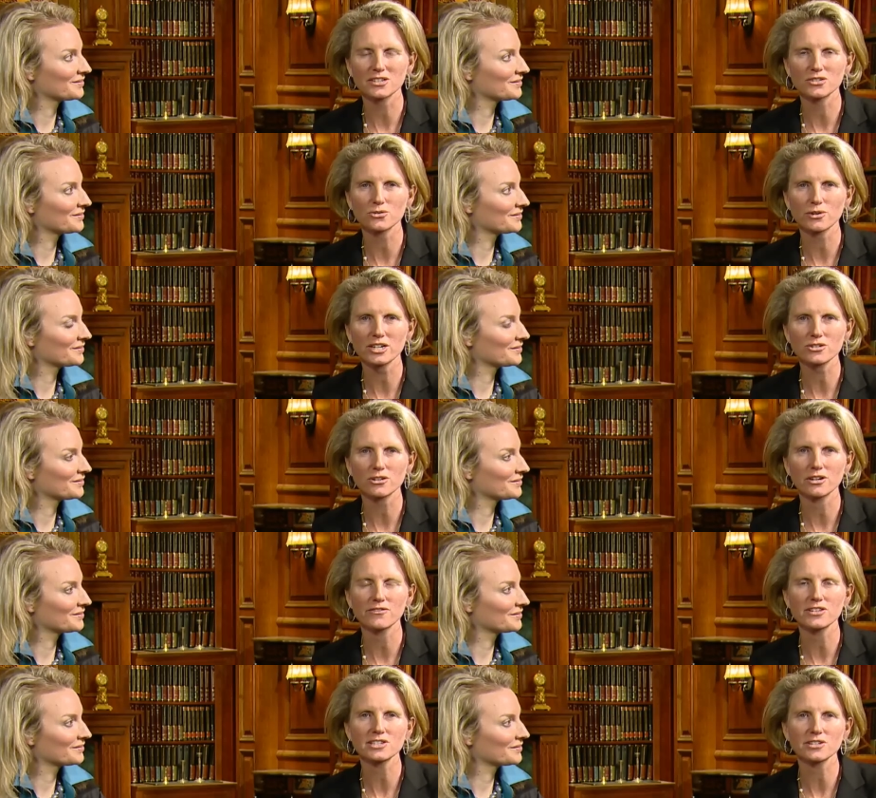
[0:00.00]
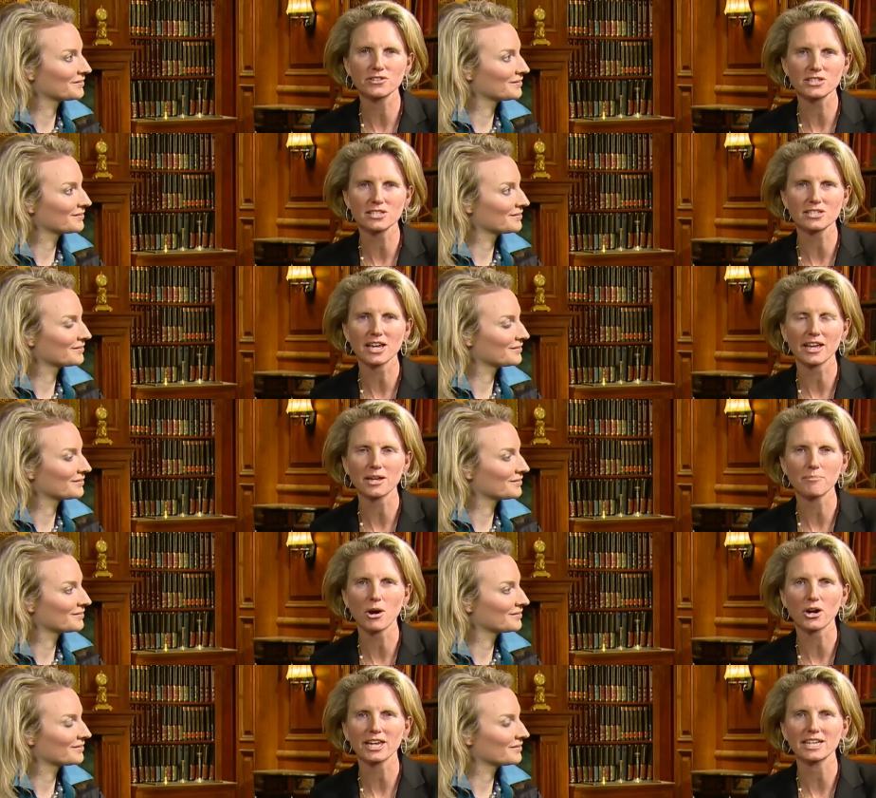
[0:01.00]
Speaker 1: and Director of the Civil Society
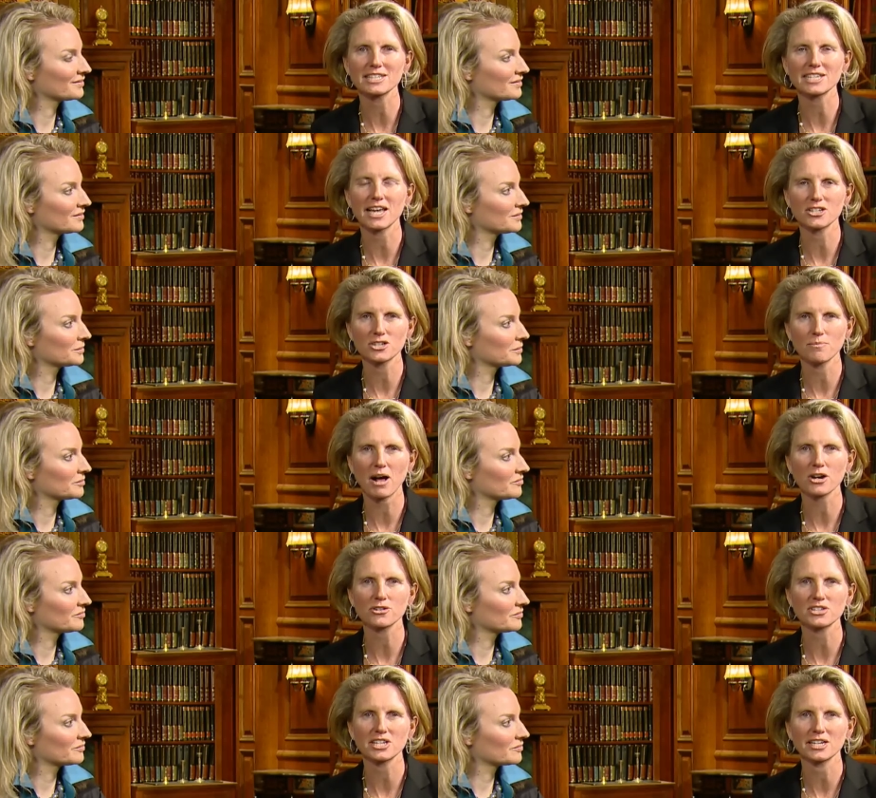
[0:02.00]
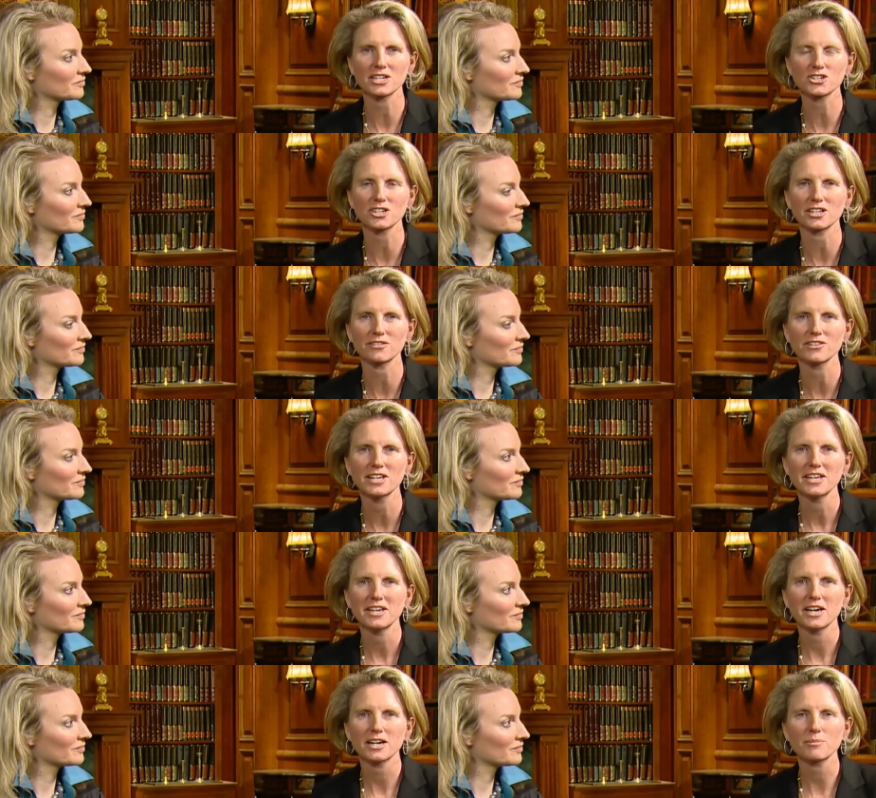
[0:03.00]
Markets and Democracy Initiative.
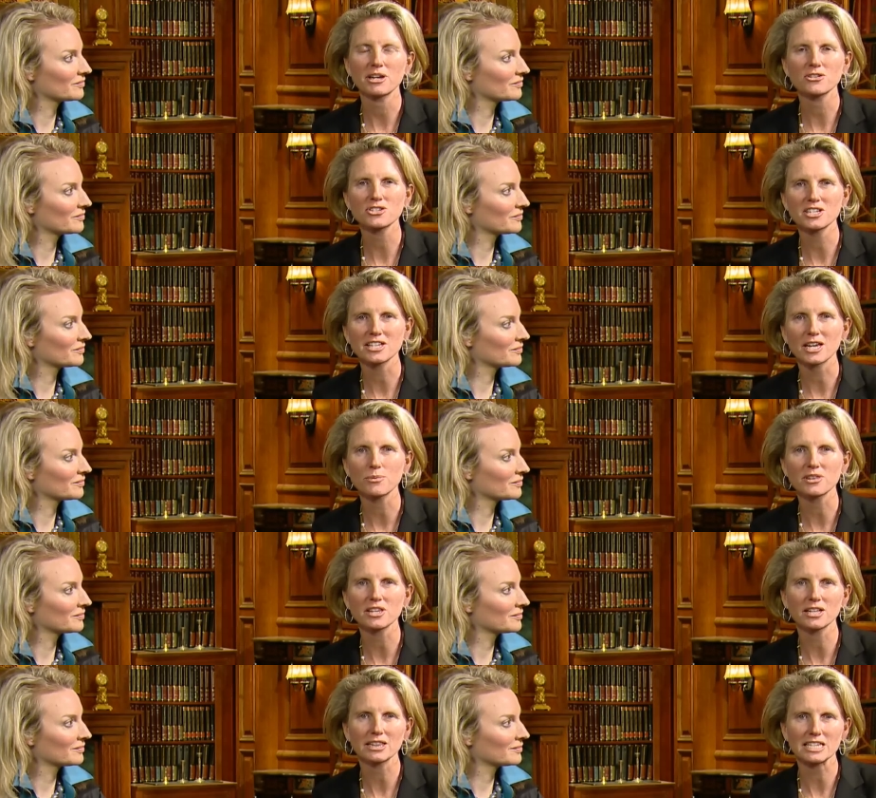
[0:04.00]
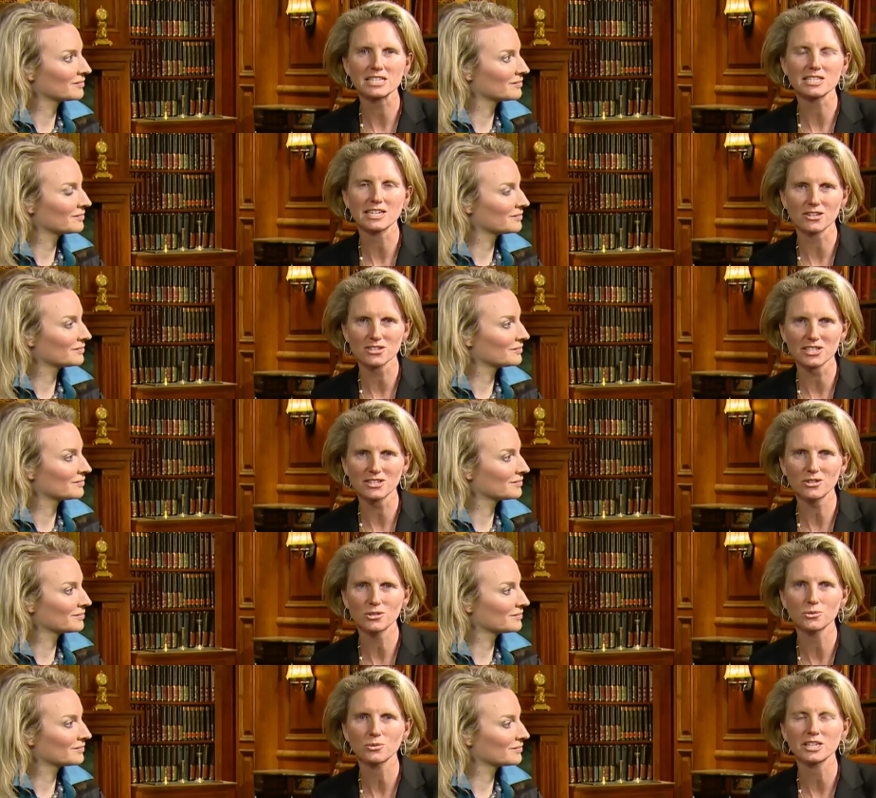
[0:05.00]
And I'm here today with Alyse Nelson,
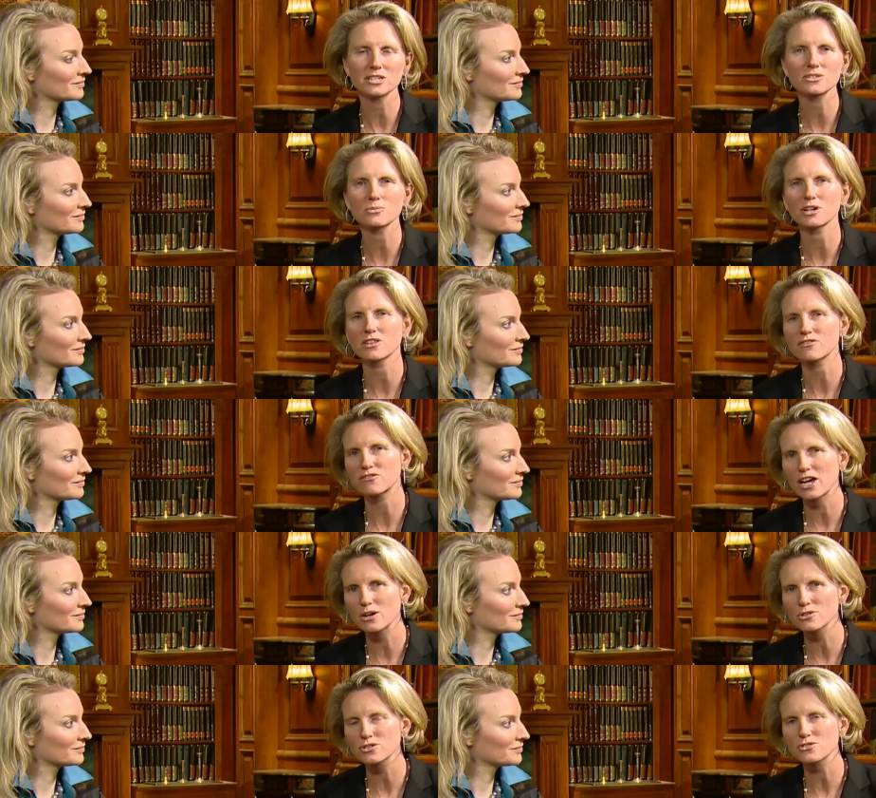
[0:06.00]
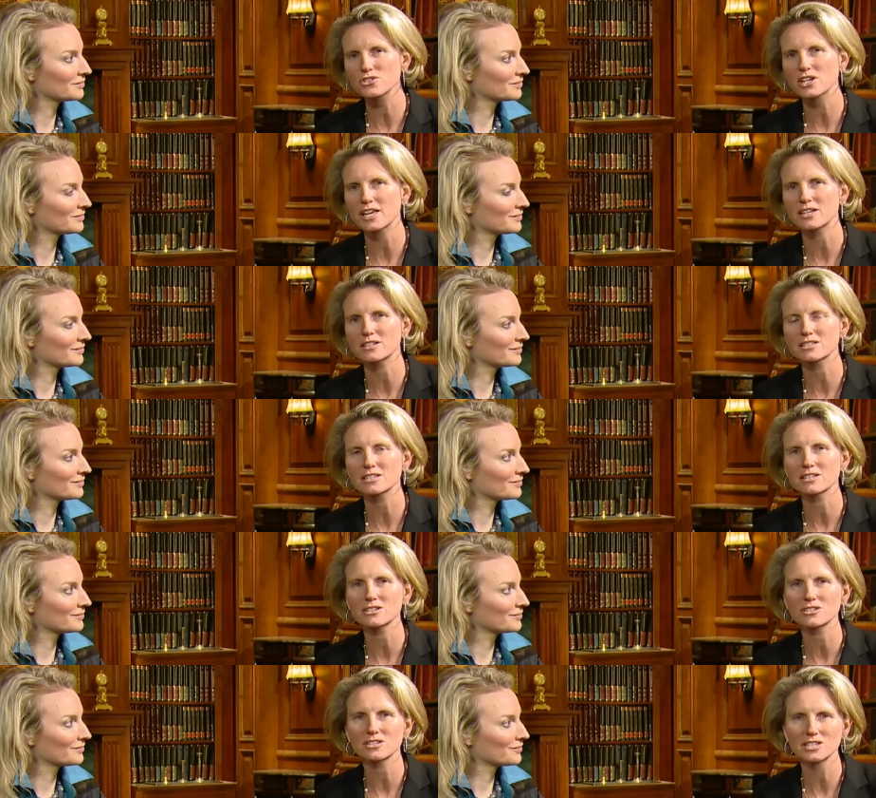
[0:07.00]
who is one of the founders and
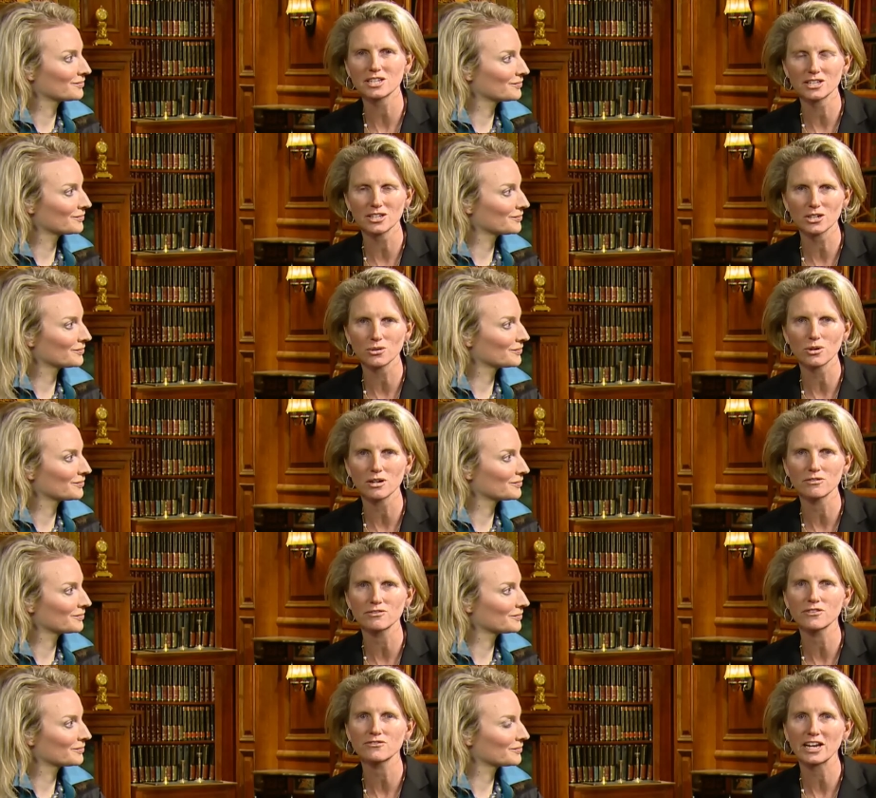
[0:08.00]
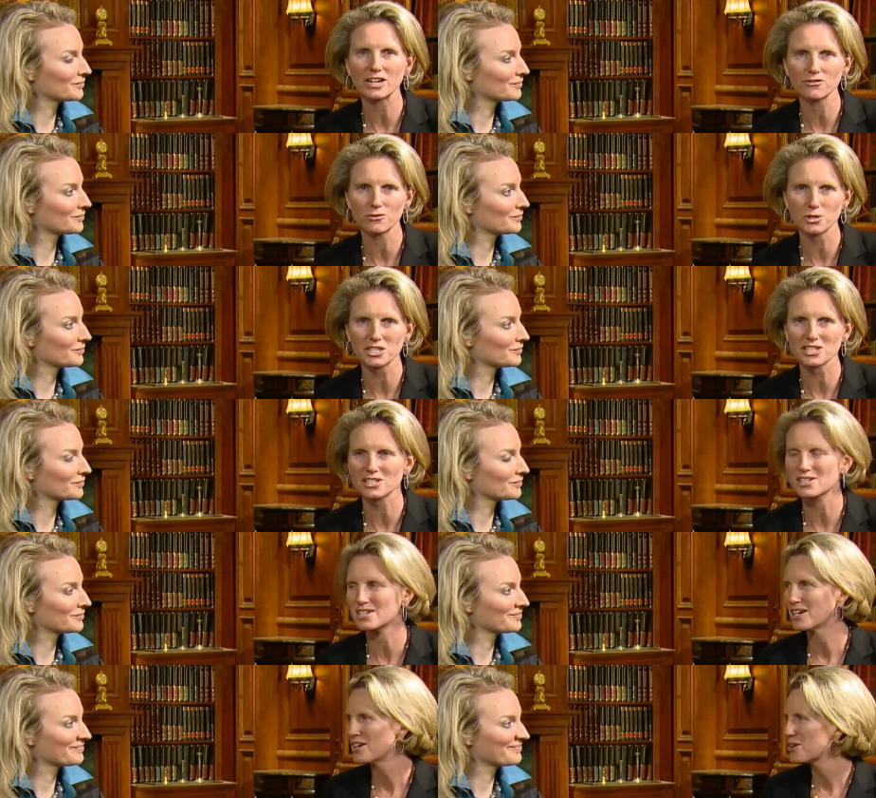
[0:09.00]
CEO of Vital Voices.
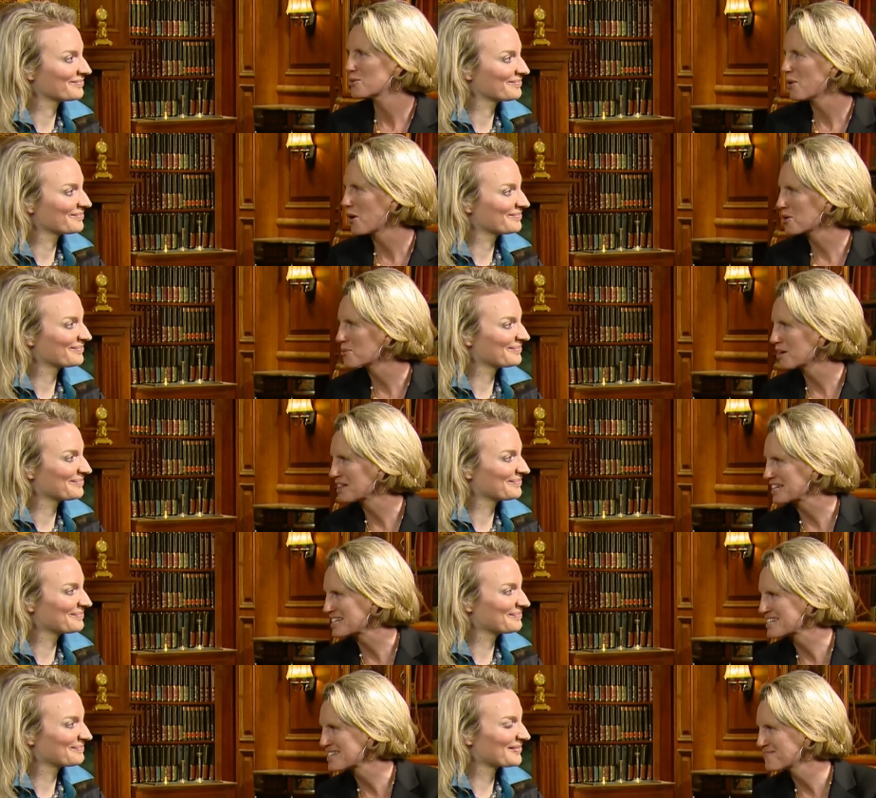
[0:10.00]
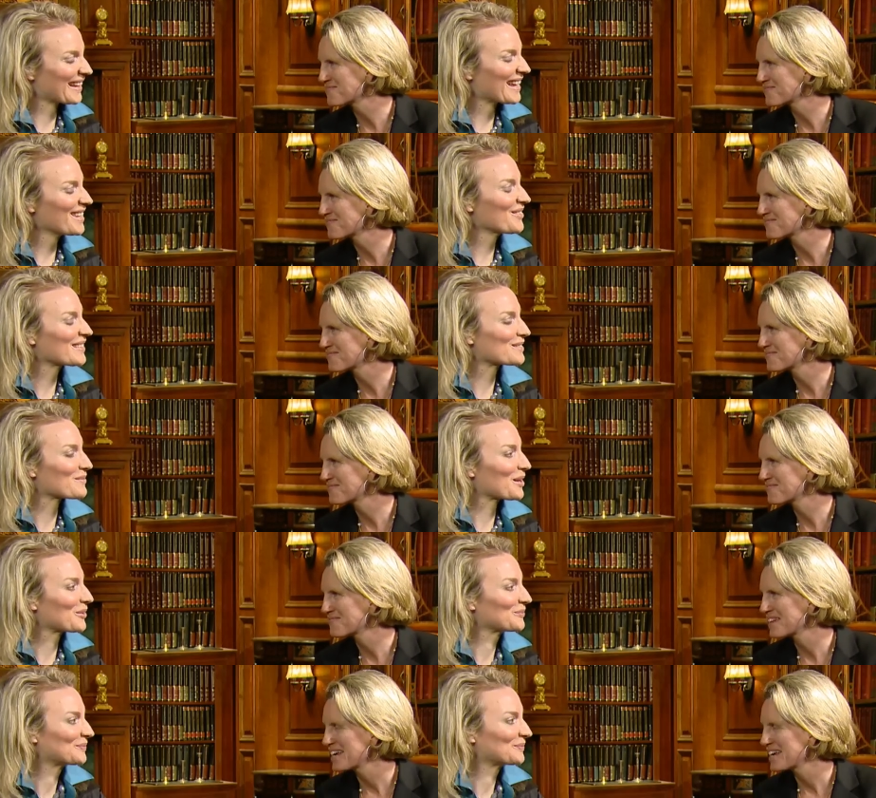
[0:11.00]
Welcome, Alyse. Thank you, Isobel.